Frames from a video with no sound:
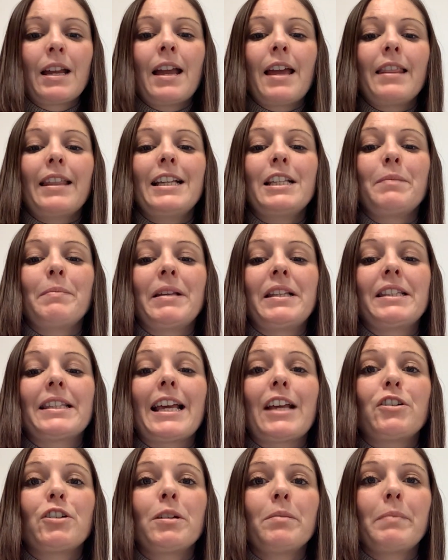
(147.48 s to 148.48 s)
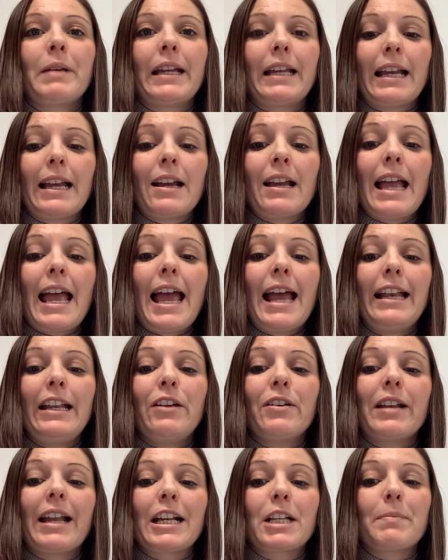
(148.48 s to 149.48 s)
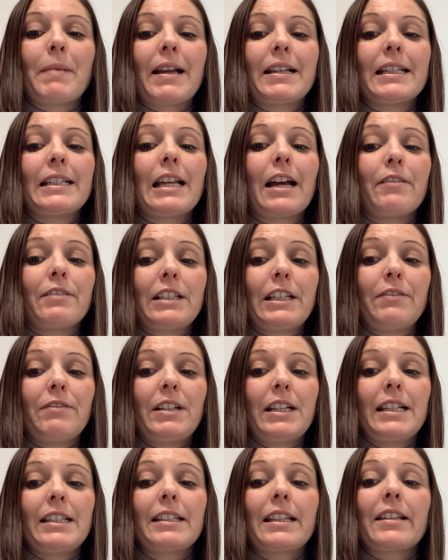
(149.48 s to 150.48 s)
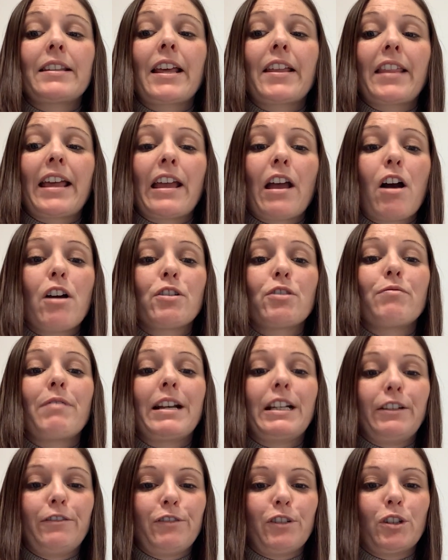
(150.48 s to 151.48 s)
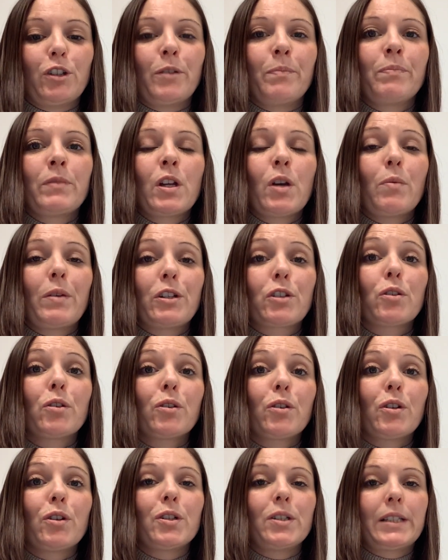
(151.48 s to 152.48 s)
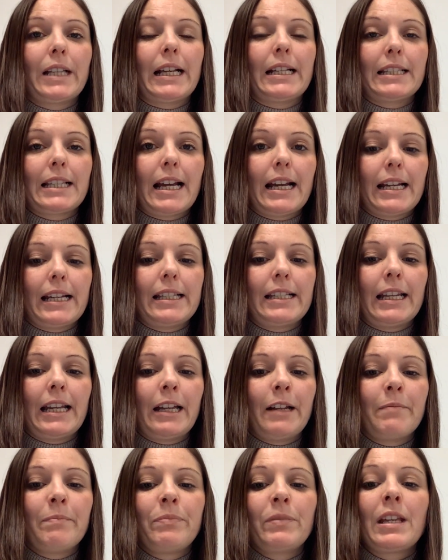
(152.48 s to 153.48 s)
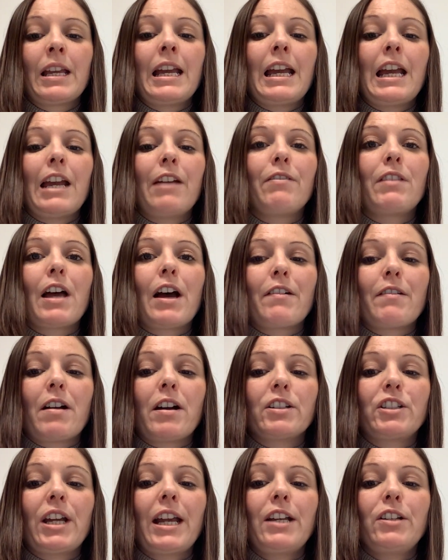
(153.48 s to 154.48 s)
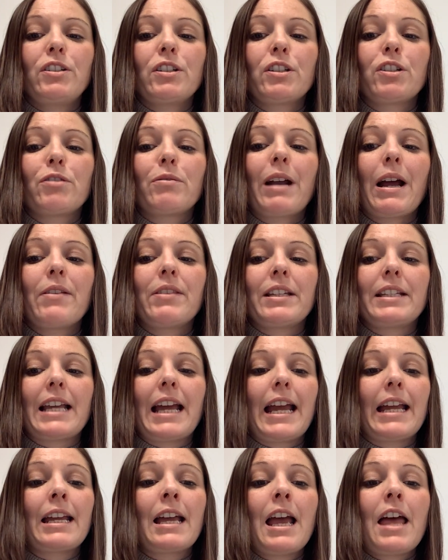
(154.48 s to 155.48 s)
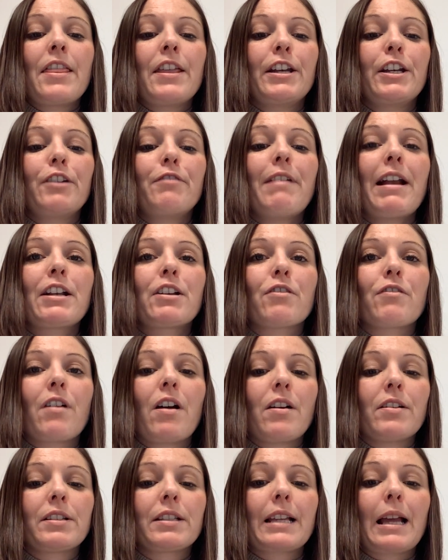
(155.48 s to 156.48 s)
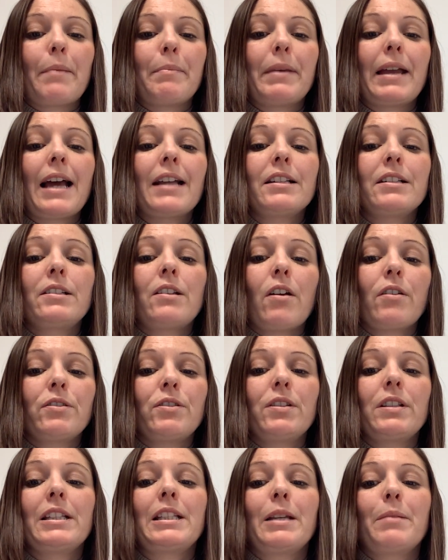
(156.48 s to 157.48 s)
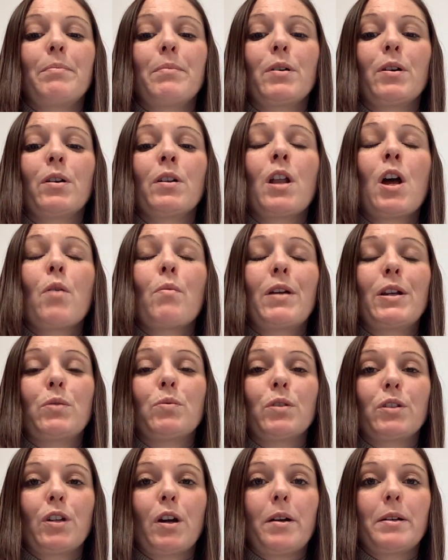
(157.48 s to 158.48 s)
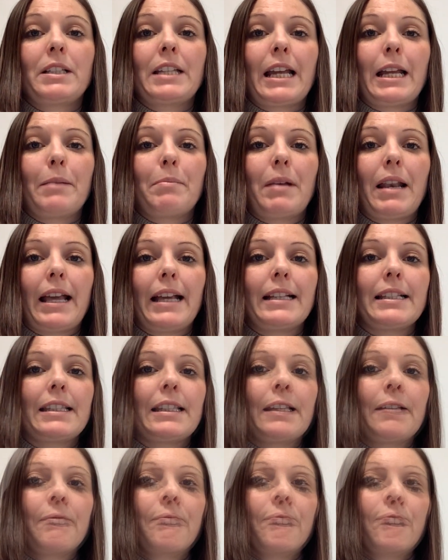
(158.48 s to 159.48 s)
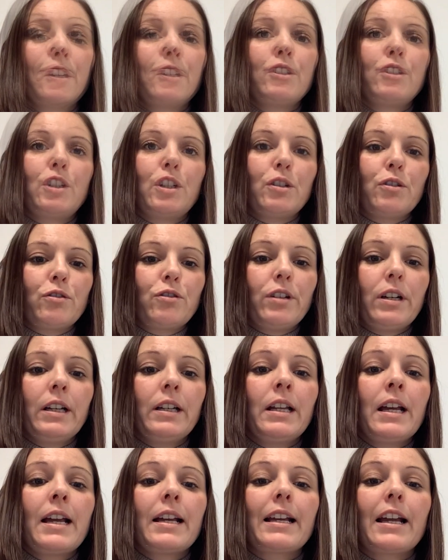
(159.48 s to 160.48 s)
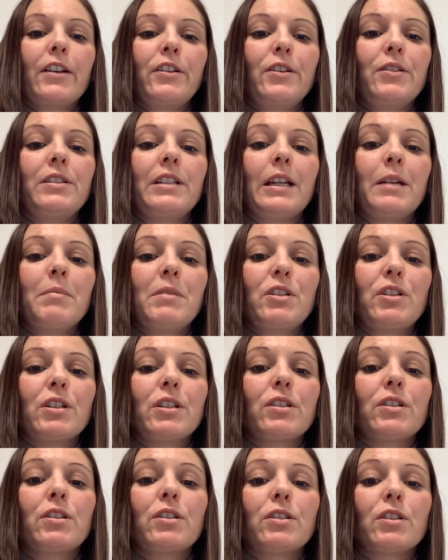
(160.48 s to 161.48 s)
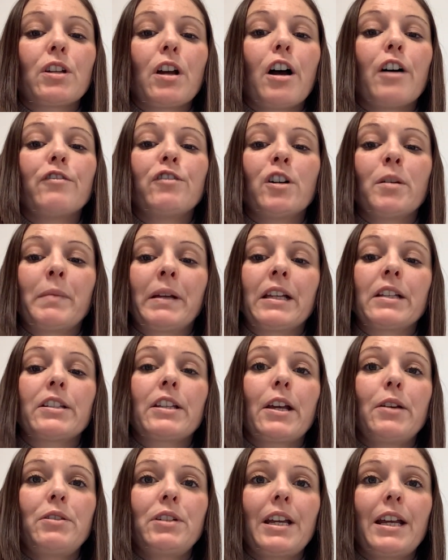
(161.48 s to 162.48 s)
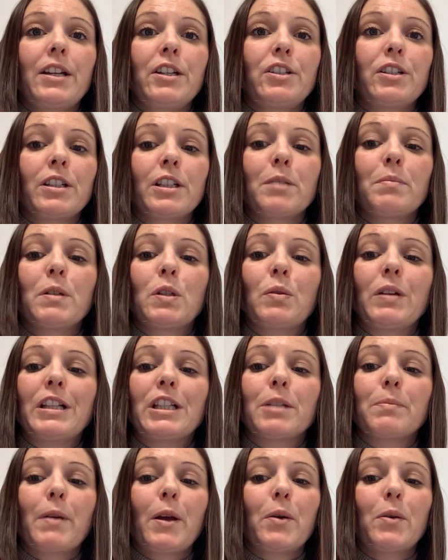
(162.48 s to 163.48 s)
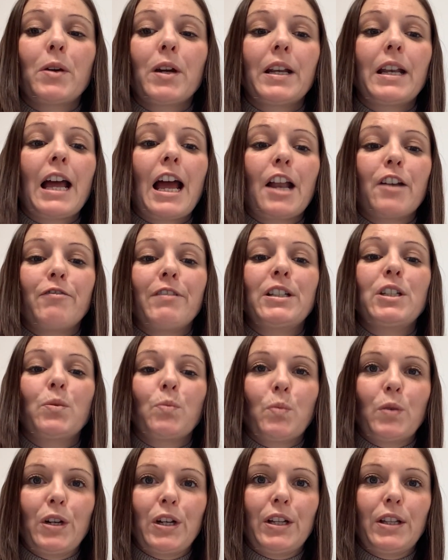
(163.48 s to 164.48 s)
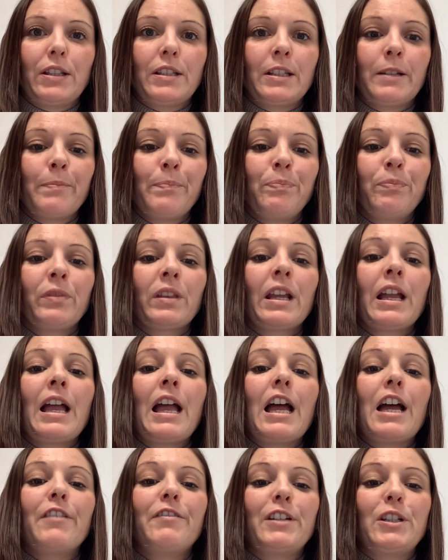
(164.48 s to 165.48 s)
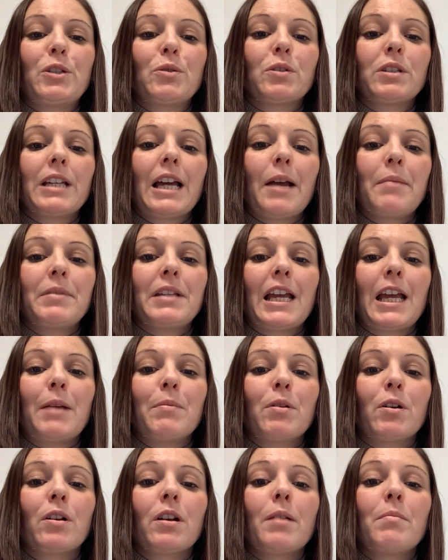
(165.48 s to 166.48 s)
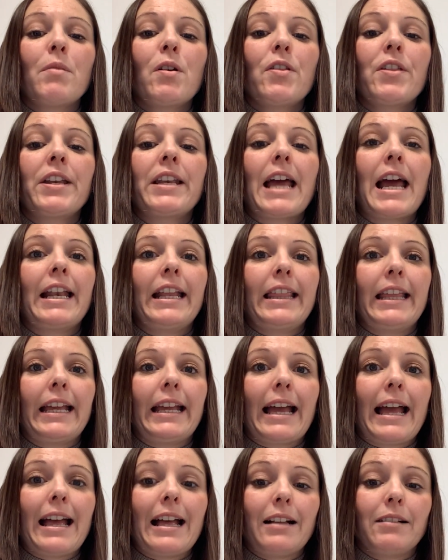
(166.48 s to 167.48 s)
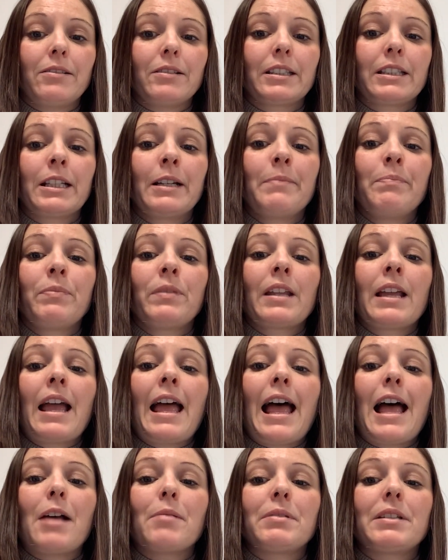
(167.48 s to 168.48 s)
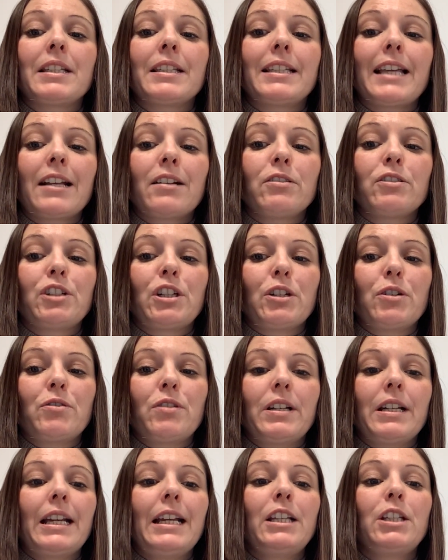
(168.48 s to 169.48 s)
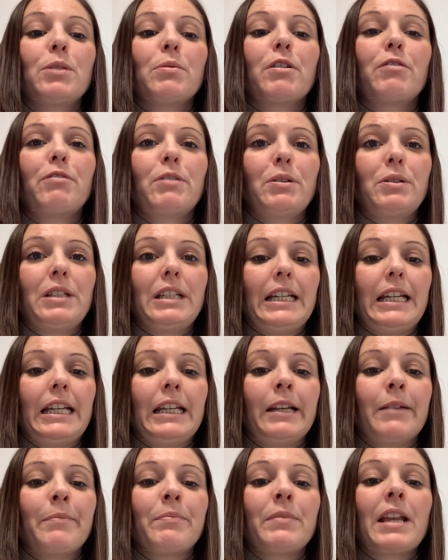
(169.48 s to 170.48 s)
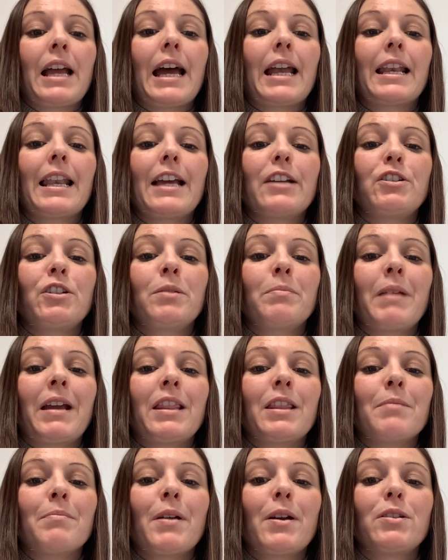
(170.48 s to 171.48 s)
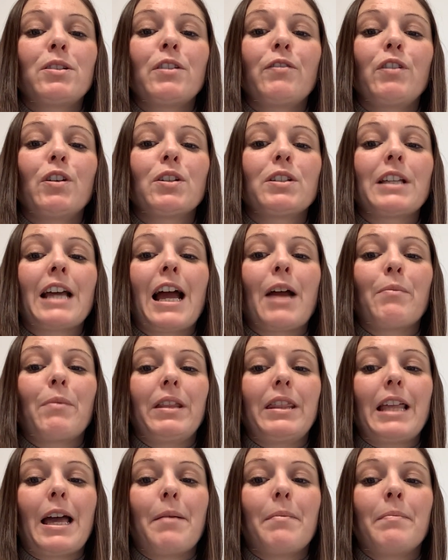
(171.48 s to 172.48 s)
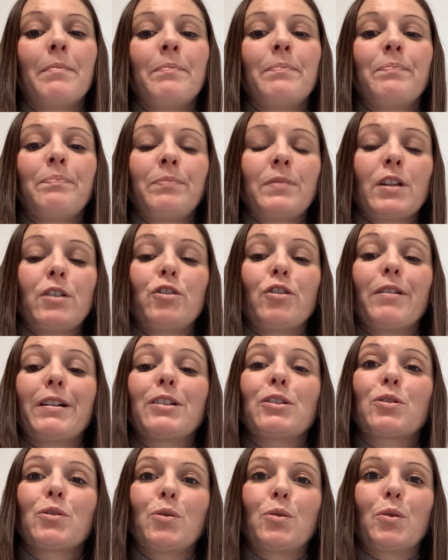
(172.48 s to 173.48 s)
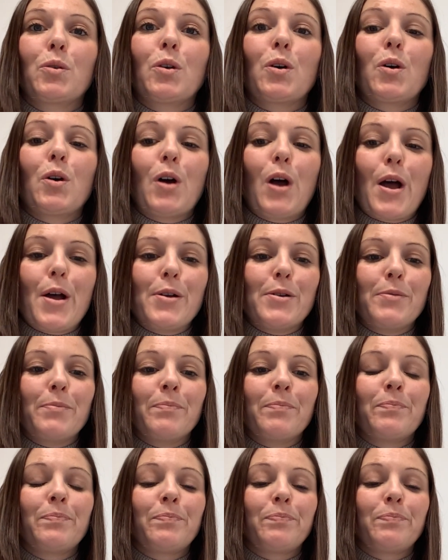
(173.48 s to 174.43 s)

This means there shouldn't be any unexpected activities that they aren't ready for, which could cause anxiety. If there are changes throughout the day, then a red cross can be added onto the symbol, which will not take place. Children can use the images to start forming associations between spoken and written words. A visual timetable, more than anything else, helps to settle children into a routine and lets you make the most of your time with them during school or home.